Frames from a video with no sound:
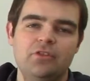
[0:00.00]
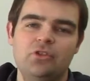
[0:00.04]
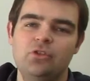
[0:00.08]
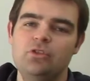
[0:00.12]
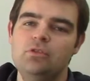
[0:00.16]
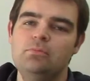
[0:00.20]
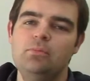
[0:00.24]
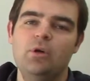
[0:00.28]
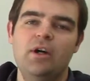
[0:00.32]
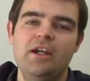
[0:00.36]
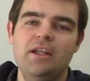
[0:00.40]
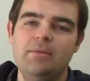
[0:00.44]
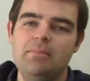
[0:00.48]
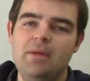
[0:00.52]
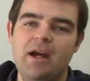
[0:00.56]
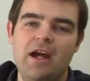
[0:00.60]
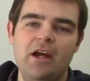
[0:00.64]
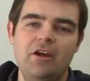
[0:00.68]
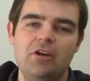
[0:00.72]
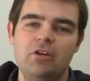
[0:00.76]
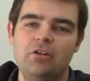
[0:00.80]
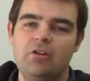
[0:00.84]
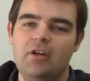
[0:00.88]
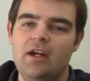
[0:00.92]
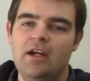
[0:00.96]
2 body
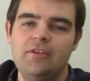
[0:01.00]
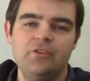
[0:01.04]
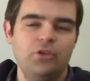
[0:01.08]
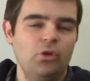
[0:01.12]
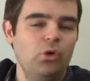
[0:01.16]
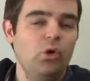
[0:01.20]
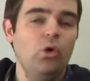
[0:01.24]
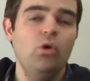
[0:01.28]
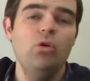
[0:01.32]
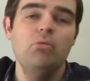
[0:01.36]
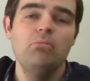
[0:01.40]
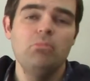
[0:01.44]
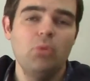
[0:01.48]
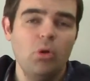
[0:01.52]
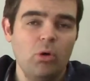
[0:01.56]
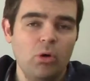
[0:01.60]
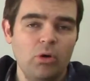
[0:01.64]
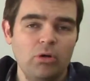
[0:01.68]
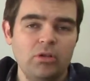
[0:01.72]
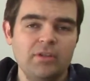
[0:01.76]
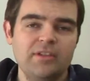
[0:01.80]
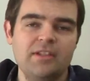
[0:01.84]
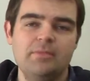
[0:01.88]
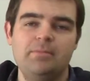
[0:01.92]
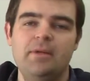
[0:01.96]
paragraphs or
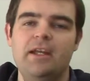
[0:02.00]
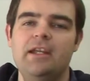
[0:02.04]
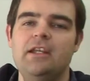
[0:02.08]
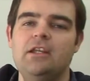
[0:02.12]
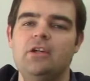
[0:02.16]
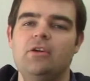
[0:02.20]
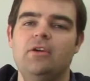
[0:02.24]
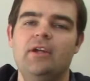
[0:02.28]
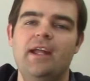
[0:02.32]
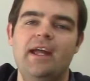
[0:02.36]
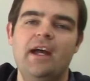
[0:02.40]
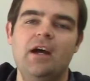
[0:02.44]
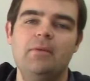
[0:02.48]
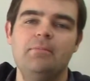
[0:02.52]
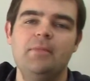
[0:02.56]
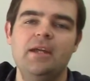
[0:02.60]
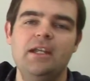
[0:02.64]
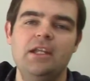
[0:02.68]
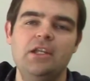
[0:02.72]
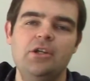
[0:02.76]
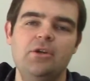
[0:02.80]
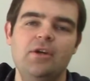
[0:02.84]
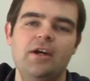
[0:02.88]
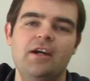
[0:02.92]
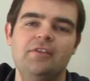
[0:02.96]
more, depending on how
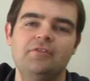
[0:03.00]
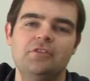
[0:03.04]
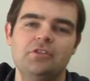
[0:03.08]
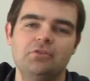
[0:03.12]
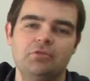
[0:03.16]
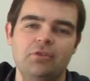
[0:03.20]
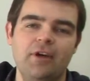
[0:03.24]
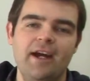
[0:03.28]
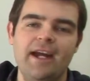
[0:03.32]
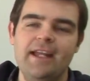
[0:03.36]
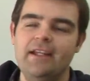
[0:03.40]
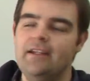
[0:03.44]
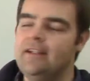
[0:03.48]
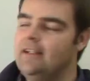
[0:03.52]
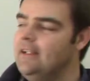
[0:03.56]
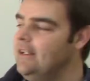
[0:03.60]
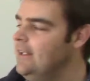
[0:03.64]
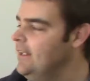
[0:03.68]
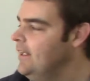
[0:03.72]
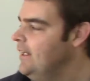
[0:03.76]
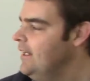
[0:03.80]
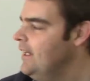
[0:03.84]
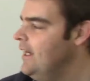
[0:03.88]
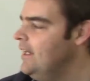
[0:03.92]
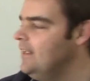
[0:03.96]
many you have to write,
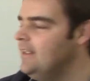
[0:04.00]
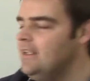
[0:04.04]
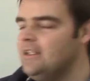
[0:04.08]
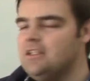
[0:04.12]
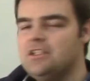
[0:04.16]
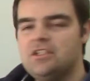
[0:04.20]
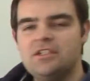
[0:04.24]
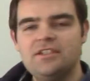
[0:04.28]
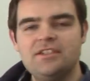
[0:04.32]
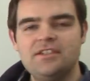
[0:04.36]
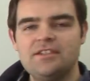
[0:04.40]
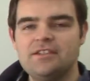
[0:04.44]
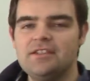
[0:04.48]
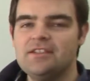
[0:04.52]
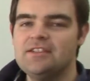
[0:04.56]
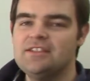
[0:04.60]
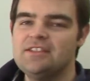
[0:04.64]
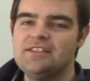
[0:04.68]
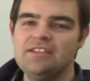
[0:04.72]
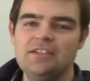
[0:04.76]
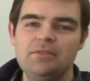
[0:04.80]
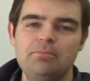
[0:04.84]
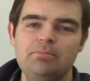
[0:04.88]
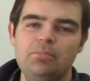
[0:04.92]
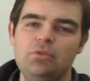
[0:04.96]
And then just a
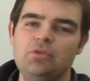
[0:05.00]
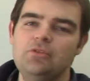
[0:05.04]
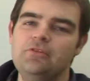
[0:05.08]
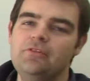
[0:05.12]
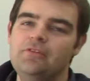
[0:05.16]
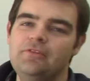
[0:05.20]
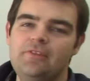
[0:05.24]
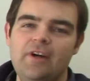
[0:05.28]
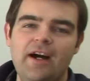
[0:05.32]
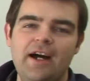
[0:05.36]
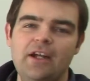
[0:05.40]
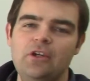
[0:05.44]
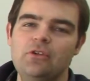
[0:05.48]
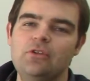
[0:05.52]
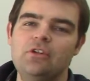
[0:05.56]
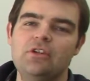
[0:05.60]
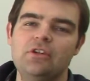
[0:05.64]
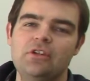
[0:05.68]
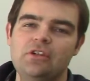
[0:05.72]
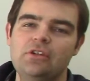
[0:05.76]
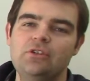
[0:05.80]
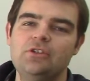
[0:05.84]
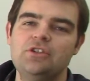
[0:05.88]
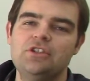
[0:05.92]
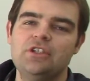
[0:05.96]
simple final
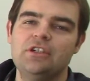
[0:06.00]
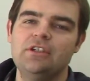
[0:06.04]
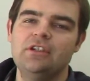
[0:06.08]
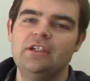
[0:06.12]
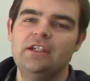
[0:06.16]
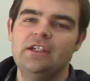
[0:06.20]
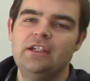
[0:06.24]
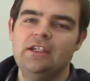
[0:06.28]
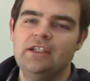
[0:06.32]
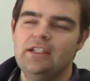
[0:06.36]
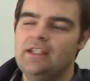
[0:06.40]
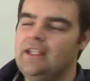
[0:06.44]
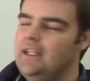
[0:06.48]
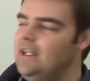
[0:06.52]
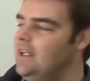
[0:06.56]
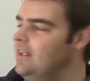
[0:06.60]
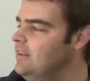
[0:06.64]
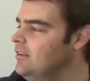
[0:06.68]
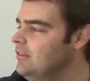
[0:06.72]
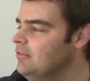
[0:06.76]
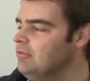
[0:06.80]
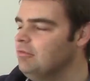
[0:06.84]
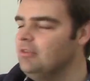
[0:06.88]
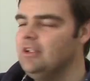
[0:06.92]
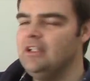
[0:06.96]
conclusion
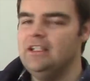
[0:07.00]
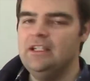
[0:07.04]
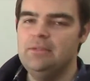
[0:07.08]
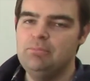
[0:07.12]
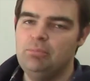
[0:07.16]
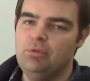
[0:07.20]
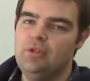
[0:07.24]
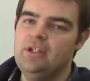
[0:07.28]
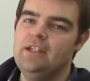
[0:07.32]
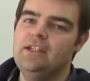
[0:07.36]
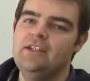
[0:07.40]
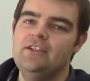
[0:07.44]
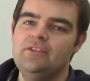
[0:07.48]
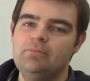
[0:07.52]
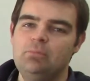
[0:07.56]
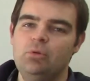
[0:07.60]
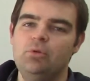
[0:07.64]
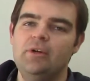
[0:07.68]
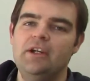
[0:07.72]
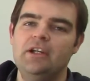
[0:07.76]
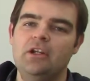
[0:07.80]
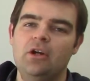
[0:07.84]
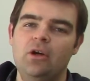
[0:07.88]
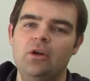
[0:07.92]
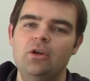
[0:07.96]
can really bring this
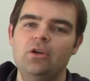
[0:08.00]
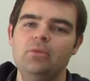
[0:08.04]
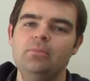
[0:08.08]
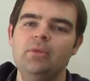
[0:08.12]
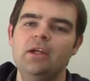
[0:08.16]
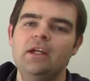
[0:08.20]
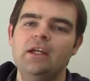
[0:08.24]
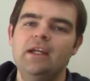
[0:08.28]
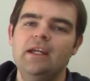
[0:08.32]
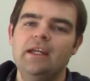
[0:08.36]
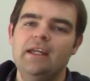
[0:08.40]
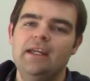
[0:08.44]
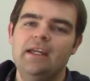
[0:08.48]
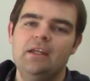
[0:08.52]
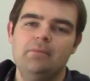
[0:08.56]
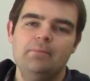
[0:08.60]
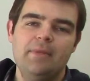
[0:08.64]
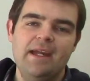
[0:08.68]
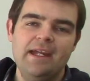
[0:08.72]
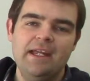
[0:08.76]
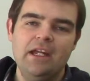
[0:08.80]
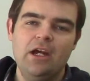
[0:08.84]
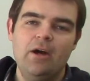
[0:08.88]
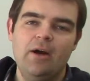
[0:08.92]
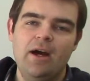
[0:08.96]
point home and
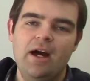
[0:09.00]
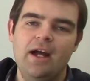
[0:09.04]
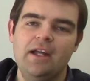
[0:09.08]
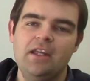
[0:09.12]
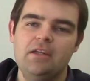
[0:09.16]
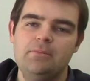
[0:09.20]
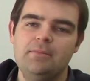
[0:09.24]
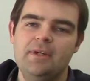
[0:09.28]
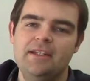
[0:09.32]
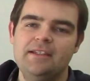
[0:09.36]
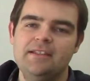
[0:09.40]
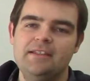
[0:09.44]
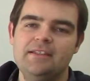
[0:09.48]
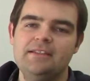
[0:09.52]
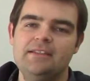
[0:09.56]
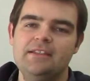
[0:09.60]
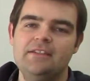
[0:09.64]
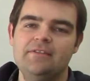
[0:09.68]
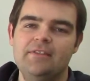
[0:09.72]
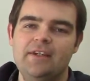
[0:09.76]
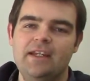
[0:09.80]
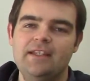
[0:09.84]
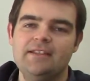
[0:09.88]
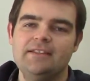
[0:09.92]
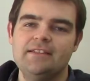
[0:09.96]
make our
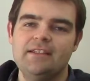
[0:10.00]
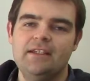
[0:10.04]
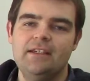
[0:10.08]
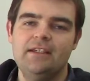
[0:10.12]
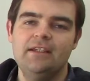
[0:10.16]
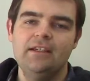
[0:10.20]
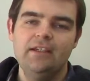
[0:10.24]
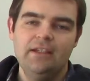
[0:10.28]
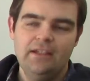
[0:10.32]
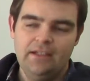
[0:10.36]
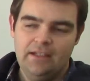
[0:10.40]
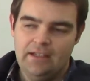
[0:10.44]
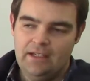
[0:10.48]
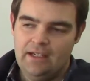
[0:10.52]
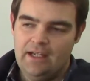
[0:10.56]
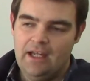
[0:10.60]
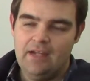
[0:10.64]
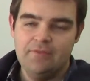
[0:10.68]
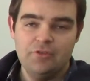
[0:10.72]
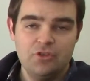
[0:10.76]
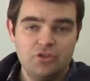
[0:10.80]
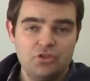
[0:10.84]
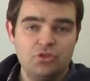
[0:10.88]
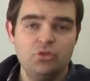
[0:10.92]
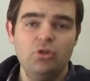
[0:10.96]
argumentative essay
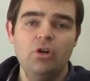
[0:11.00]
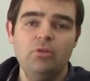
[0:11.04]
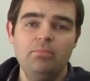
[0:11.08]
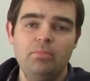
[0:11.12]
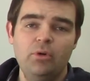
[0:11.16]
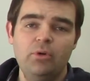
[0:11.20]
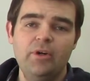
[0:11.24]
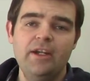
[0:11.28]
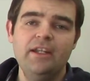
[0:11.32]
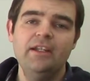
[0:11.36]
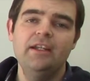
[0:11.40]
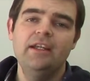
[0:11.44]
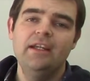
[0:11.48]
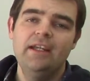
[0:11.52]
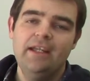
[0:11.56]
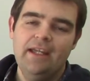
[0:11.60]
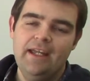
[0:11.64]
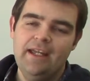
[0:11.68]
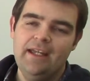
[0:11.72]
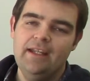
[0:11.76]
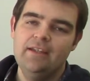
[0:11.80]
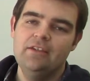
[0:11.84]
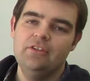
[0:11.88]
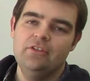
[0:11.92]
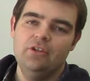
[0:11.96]
have a strong point,
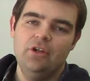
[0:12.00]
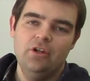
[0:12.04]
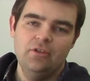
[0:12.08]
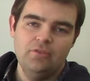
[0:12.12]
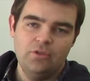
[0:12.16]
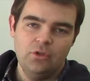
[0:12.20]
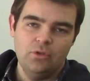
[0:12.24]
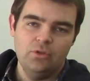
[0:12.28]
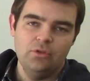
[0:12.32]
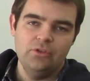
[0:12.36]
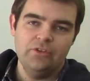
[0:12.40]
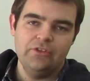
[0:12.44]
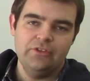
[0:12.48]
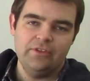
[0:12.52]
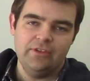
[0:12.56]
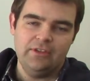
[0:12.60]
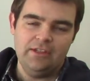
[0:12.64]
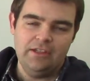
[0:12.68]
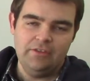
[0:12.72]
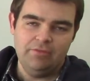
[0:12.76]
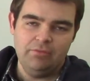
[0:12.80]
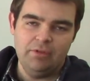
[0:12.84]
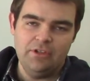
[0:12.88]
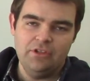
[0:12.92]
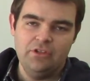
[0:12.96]
and of course,
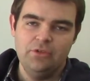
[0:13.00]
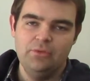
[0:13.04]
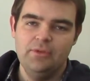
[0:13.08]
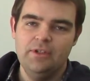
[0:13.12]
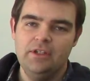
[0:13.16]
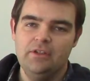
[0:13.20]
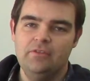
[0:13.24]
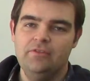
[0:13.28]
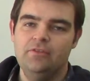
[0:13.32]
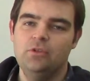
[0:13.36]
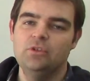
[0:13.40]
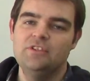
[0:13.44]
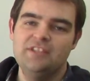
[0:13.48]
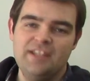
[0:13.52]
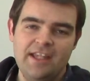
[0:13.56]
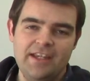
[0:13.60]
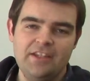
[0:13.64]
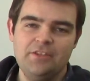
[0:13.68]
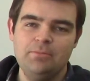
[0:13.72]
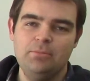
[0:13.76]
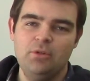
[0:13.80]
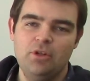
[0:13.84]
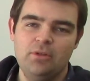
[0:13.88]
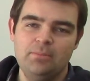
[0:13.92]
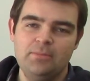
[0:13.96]
if we're doing it for
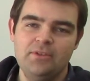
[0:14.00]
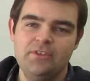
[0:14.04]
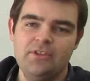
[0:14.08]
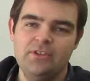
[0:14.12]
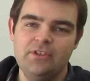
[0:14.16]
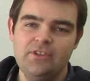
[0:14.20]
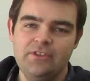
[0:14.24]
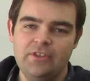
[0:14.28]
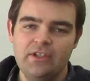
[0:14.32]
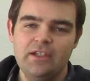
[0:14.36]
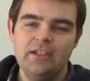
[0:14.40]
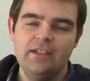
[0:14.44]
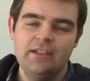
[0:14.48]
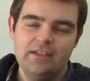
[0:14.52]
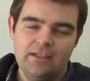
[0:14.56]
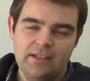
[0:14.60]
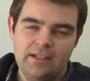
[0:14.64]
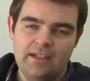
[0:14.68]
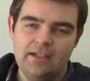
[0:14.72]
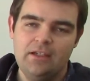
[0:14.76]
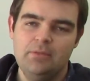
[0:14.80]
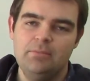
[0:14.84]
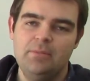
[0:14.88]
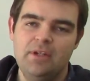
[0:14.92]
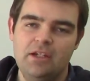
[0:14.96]
test purposes,
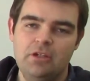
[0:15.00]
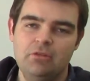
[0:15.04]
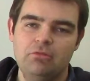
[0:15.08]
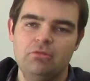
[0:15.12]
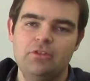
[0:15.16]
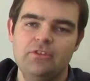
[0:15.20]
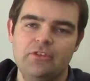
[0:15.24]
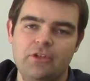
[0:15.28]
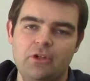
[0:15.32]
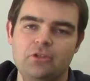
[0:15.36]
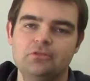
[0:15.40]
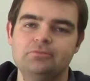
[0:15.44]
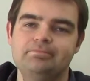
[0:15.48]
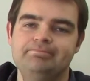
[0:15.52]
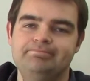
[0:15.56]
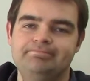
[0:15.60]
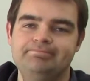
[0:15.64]
get a better result.